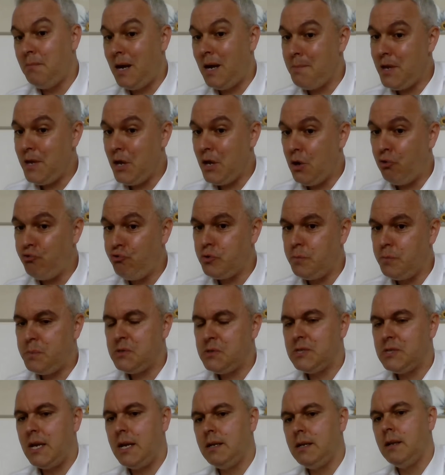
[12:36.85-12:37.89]
it might be
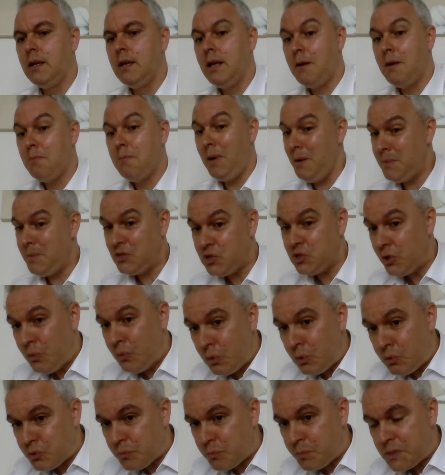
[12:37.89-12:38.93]
100%, it might be
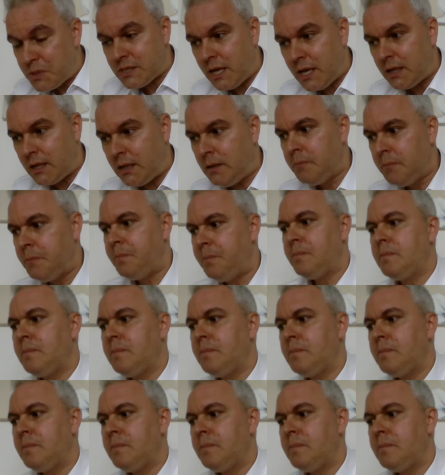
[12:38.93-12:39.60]
200%.